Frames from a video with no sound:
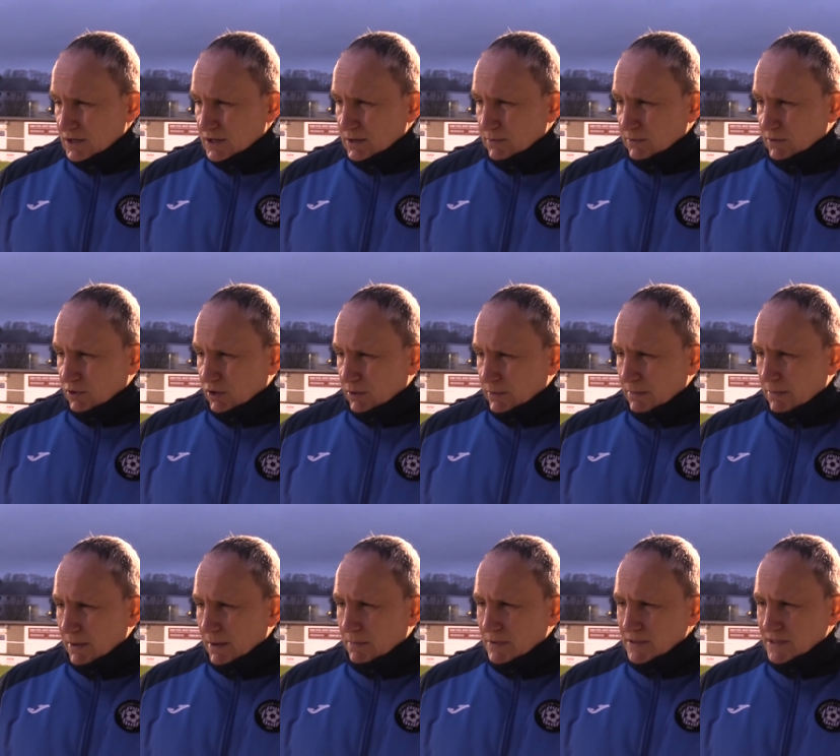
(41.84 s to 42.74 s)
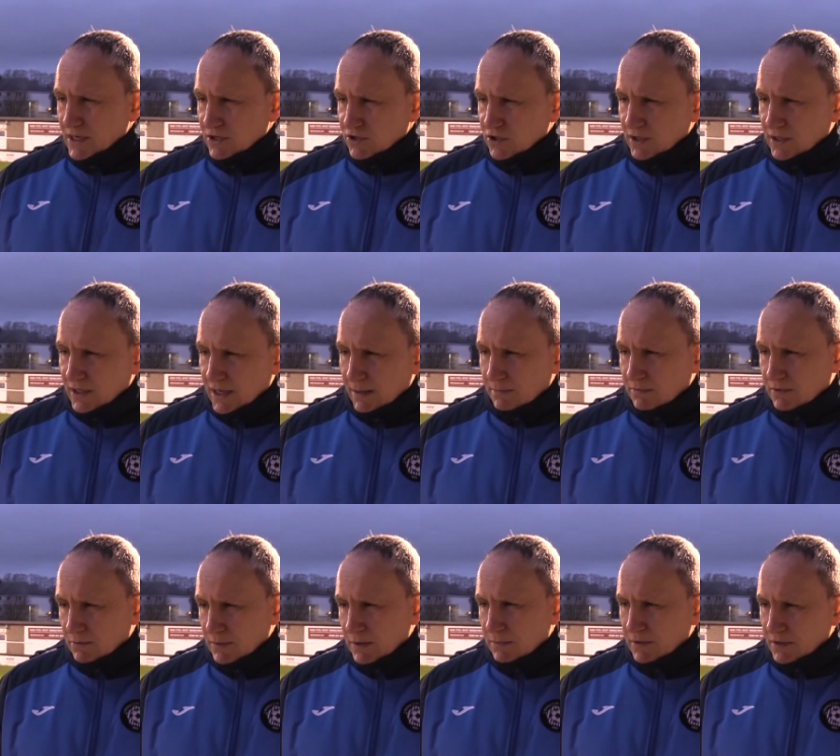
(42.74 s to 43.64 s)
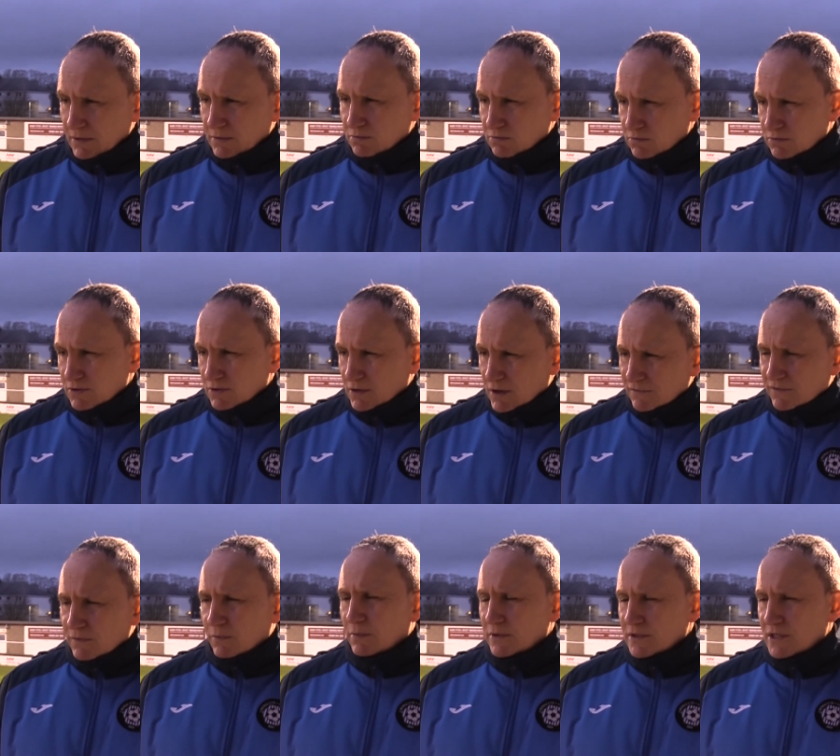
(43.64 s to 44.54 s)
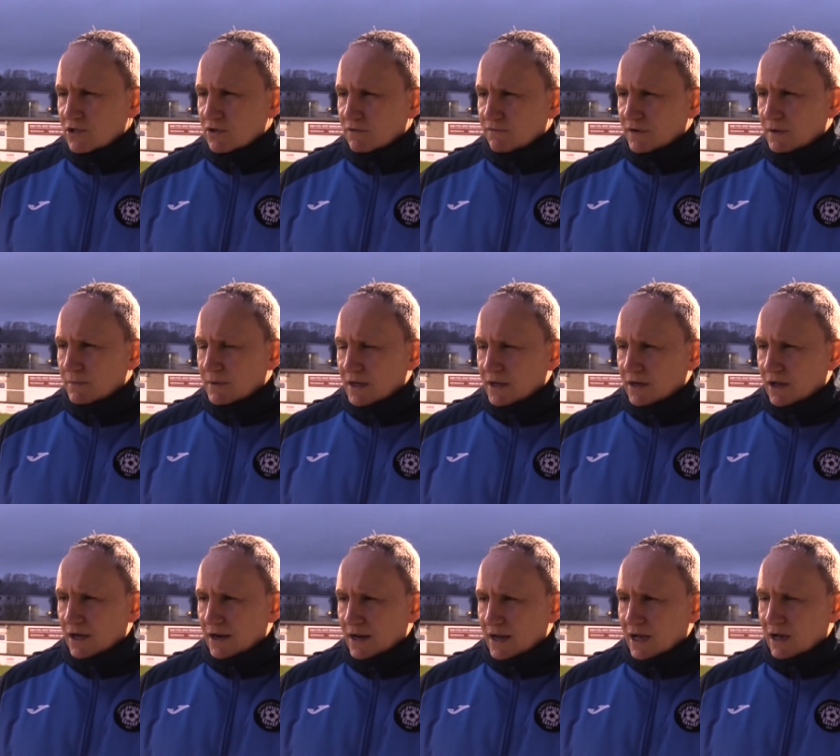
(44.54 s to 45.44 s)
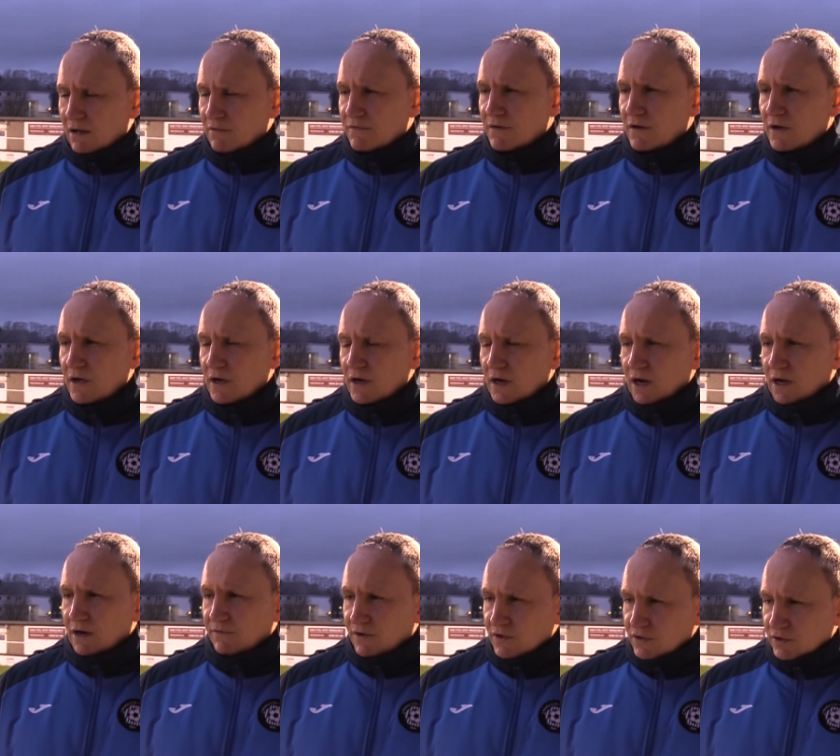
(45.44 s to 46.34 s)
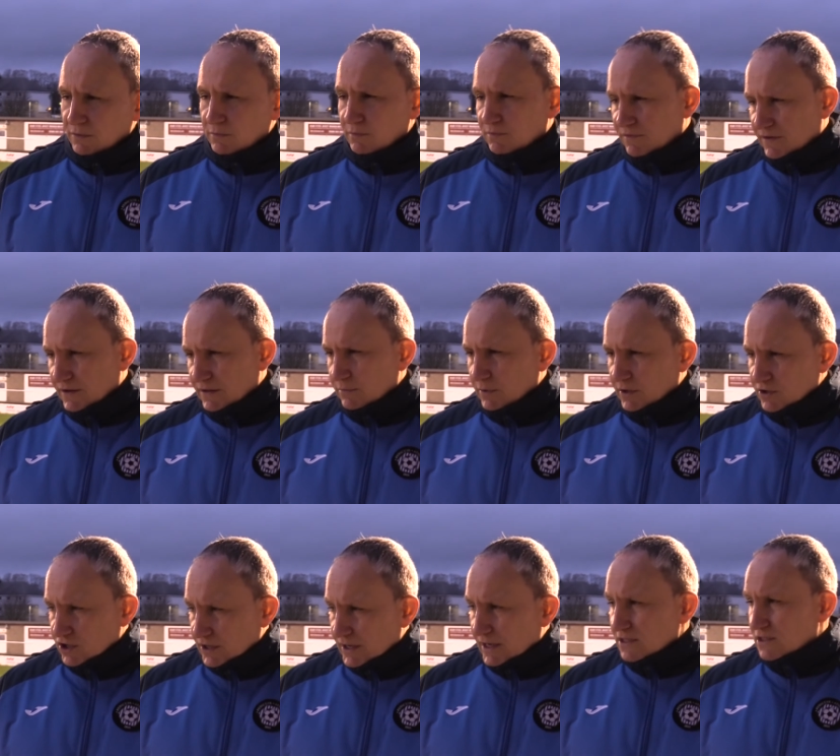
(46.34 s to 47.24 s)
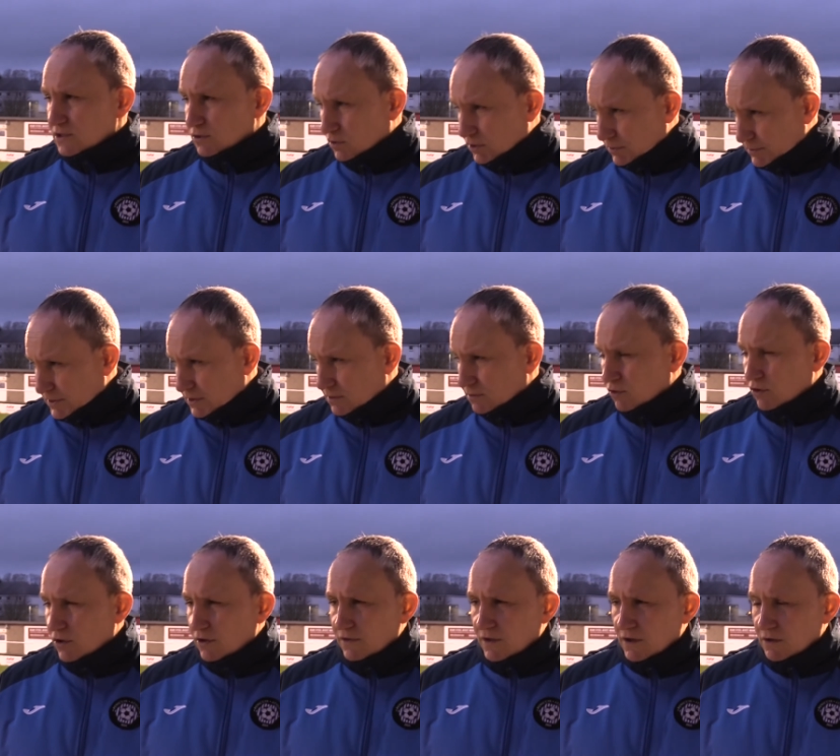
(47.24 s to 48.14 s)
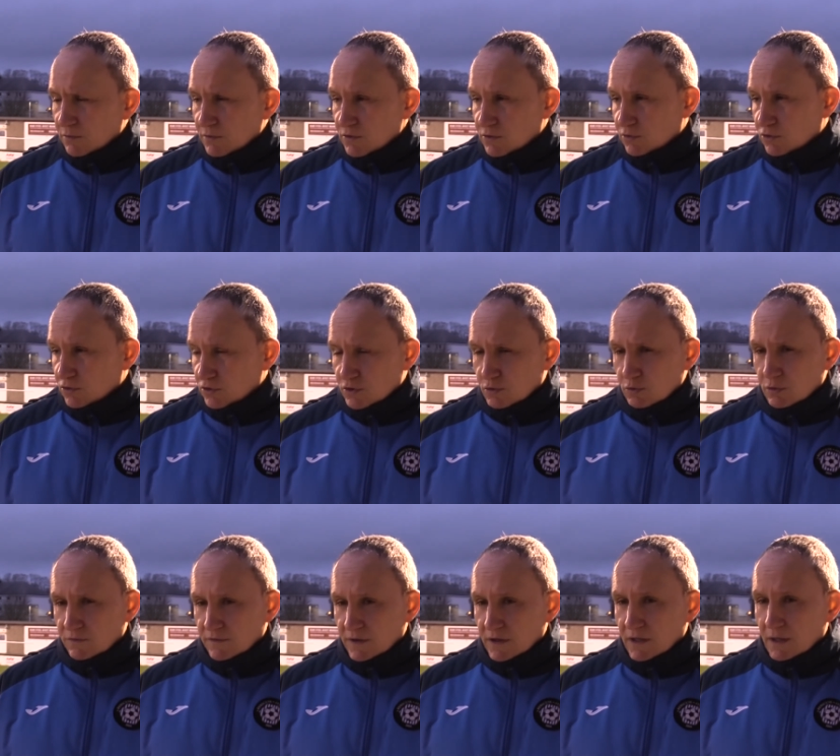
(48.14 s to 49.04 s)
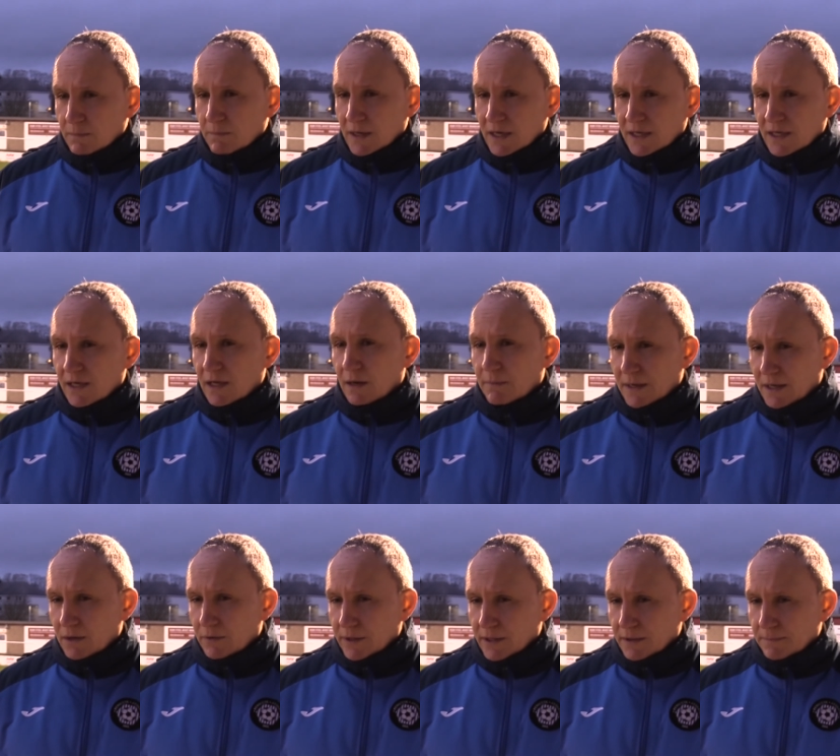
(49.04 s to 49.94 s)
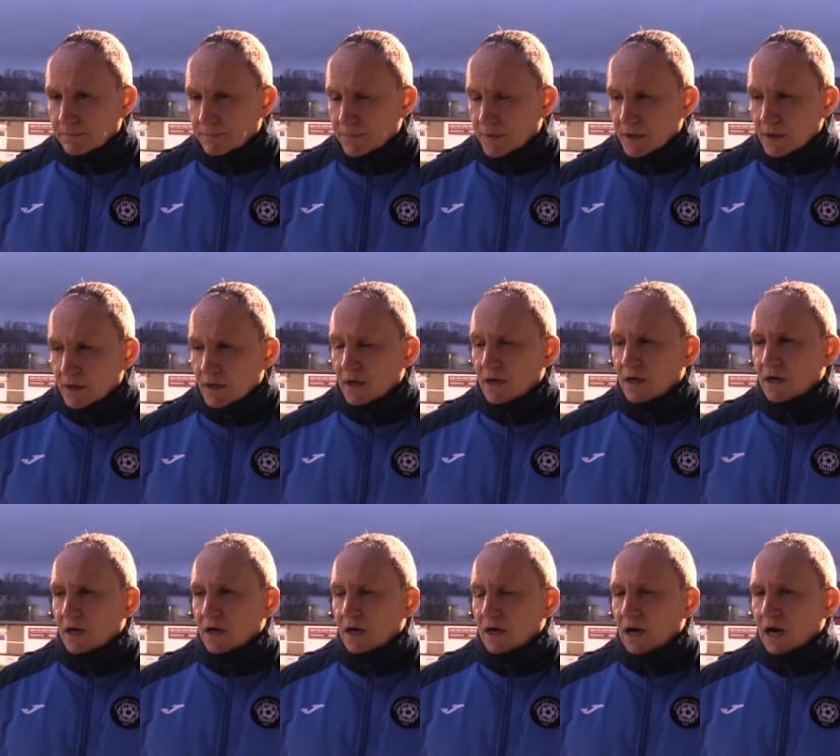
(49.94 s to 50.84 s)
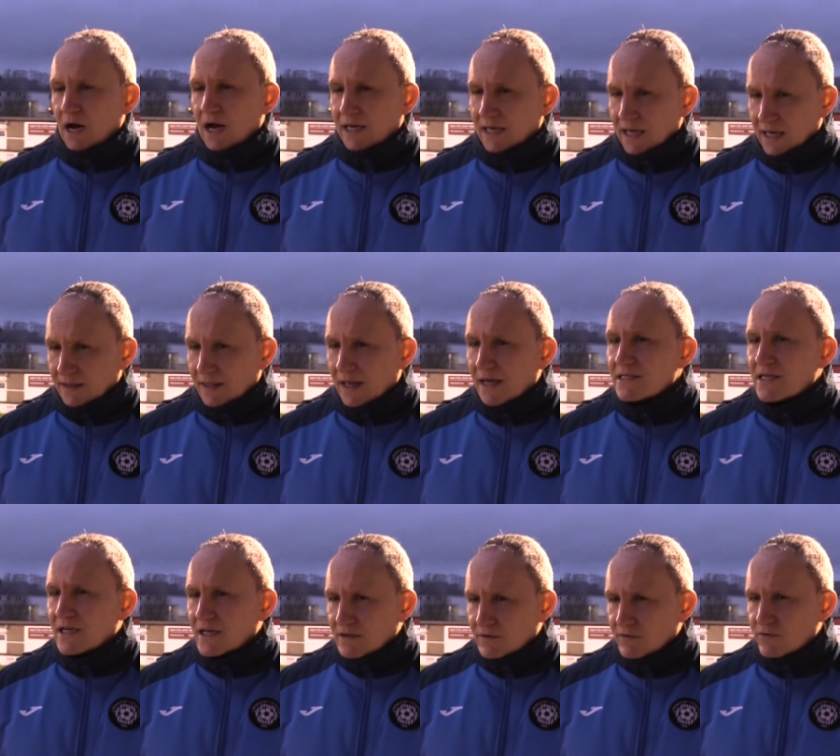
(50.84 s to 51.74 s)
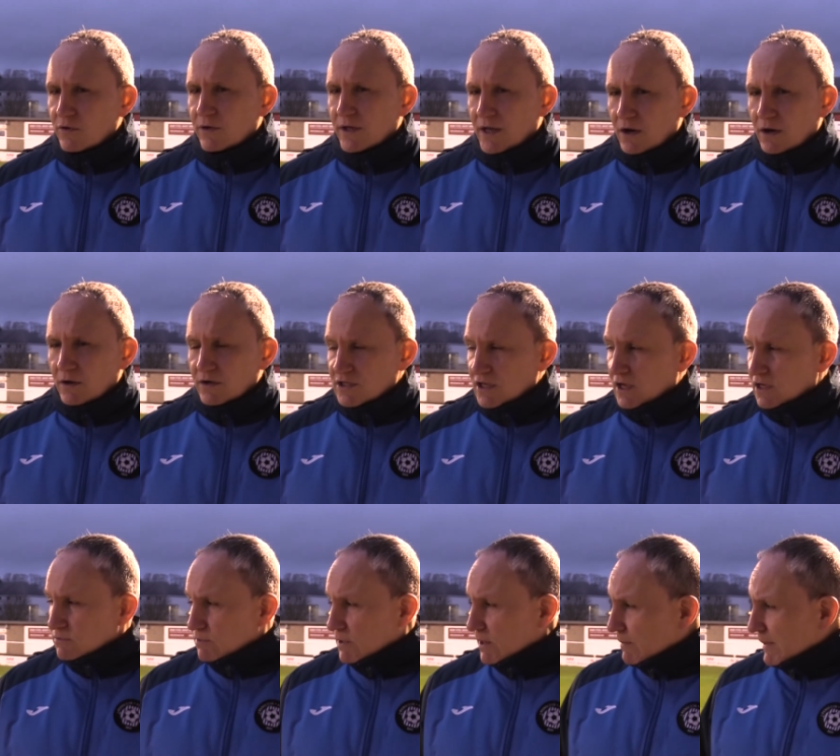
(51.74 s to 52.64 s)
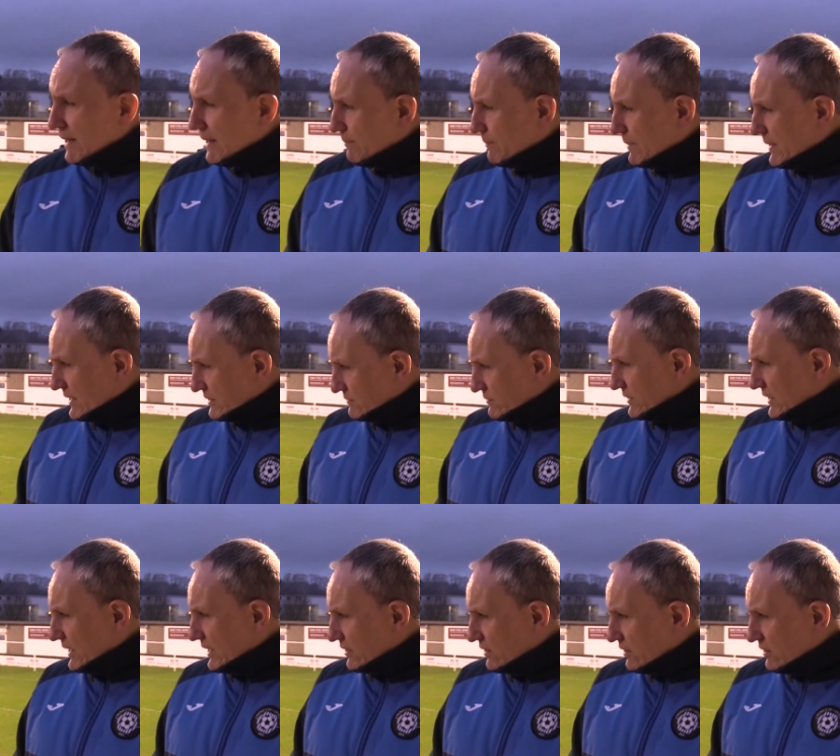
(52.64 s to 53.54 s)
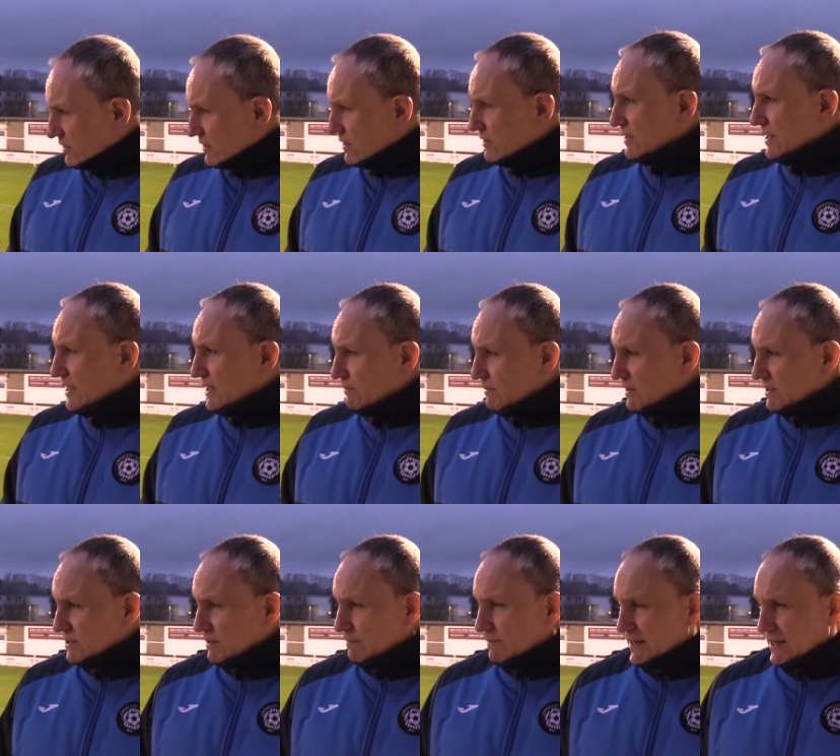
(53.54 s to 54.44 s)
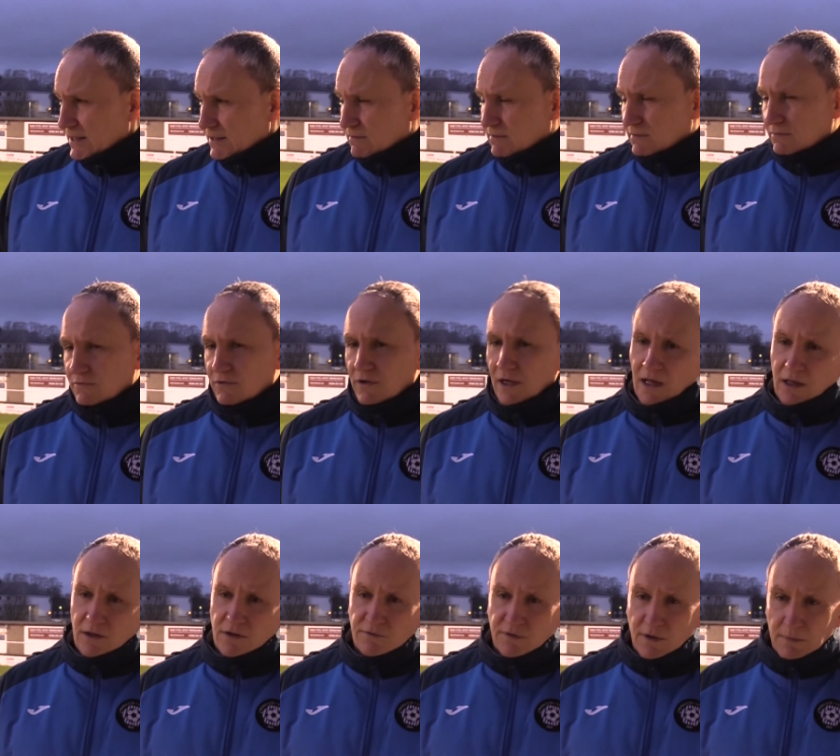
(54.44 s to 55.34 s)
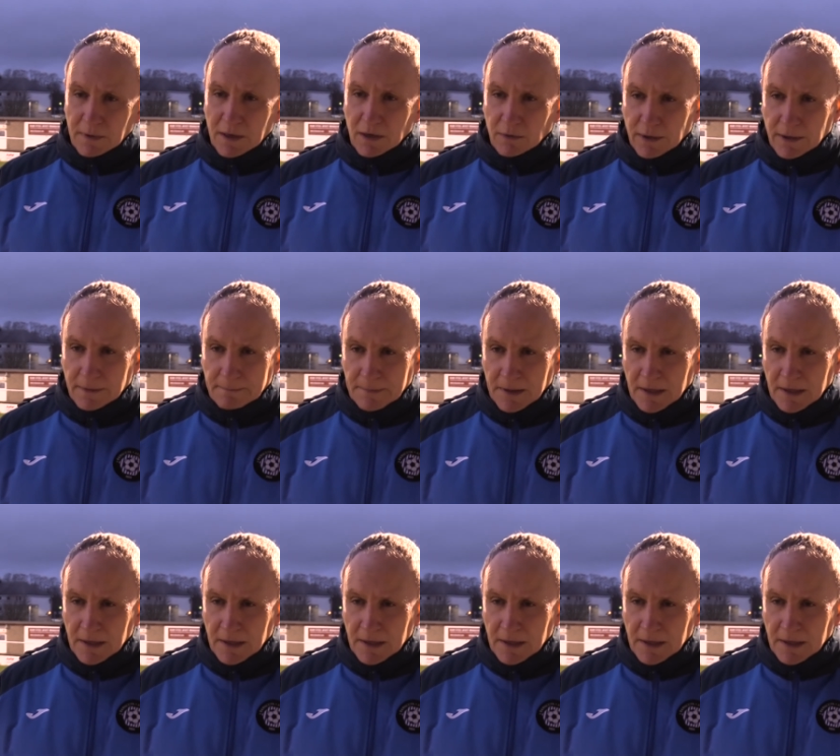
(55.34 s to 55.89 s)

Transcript: And we got a wee bit of possession, kept a wee bit of comfortable possession for about an hour and a half. Eventually we had much chance and got a wee corner, which we can score for, and they breaking a penalty. Again, that's an individual error. Starts with a bad pass for Gregor, then he makes a bad challenge for a penalty.